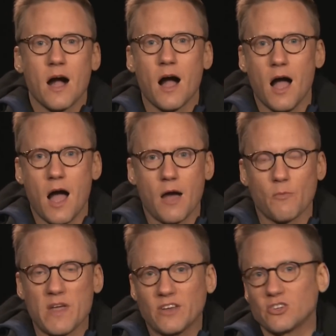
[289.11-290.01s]
Uh,
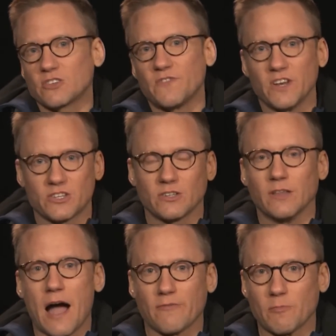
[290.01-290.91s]
we had just finished a
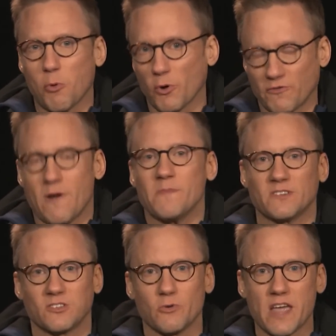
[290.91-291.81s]
live report from
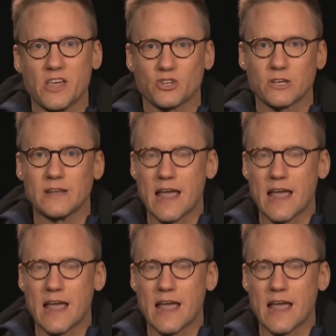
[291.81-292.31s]
this location,